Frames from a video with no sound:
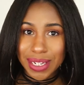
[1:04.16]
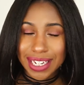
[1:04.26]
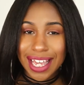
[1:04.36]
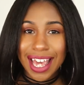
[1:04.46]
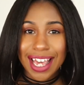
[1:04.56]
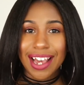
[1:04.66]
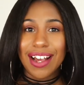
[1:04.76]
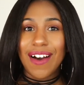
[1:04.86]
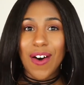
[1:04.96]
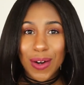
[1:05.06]
me,
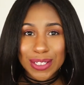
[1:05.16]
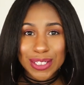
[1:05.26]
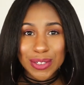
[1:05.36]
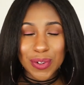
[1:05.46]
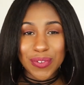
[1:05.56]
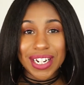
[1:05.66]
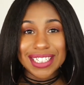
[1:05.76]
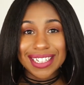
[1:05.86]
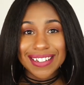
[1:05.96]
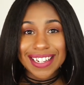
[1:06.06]
also don't
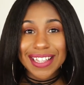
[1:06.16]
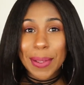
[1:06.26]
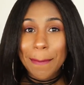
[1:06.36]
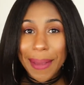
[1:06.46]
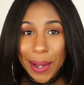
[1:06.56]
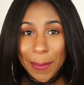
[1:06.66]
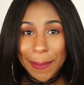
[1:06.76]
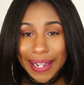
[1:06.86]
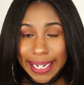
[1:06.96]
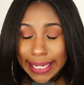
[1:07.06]
forget to click the
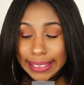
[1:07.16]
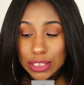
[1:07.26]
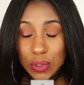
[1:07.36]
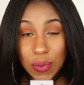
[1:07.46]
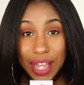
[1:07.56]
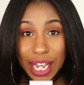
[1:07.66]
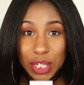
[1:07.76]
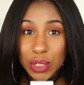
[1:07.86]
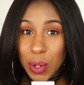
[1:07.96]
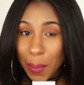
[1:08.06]
bell button so
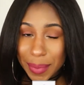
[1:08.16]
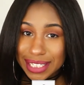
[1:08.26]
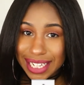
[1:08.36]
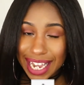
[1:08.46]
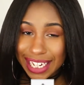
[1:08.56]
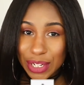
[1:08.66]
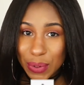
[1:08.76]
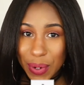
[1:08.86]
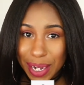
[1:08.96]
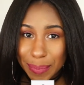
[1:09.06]
that you don't miss any
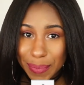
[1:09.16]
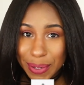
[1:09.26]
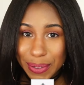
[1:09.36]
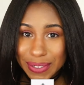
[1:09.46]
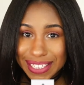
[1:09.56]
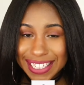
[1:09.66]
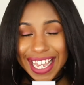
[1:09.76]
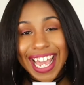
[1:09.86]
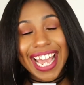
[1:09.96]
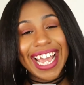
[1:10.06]
new uploads.
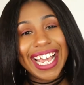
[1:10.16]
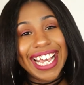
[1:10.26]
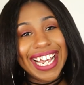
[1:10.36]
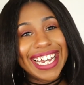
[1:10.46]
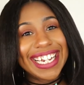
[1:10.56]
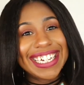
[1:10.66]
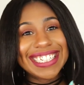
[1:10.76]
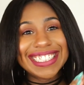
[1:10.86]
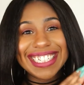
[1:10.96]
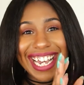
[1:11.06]

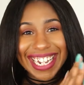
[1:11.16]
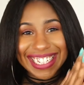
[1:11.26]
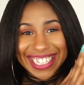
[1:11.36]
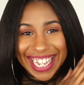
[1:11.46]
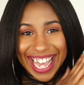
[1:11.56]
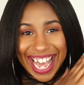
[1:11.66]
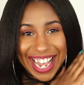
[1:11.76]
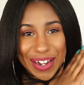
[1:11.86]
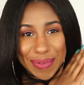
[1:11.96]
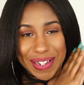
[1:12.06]
And yeah,
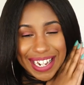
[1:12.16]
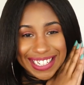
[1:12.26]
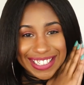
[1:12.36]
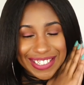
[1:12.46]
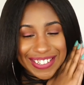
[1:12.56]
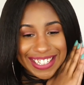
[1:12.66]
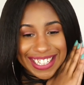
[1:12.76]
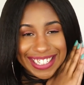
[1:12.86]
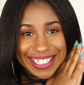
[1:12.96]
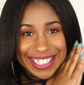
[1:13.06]
I hope you guys
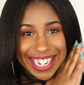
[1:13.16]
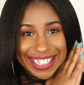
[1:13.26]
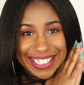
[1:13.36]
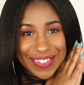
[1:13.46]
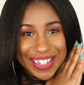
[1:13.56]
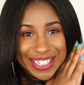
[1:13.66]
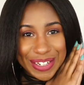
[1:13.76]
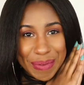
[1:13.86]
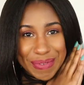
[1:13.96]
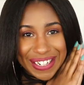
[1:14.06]
enjoyed this. I just feel
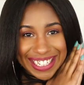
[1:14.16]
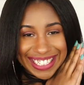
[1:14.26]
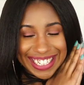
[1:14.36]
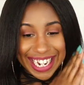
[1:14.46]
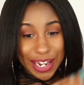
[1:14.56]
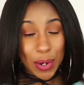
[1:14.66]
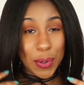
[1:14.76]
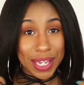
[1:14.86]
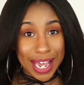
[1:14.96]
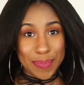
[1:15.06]
so pretty today.
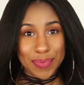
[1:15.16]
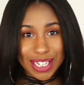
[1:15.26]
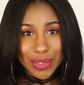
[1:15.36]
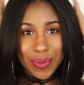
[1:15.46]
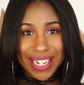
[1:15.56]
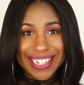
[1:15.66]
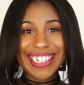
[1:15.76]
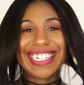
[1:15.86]
Oh yeah, this wig.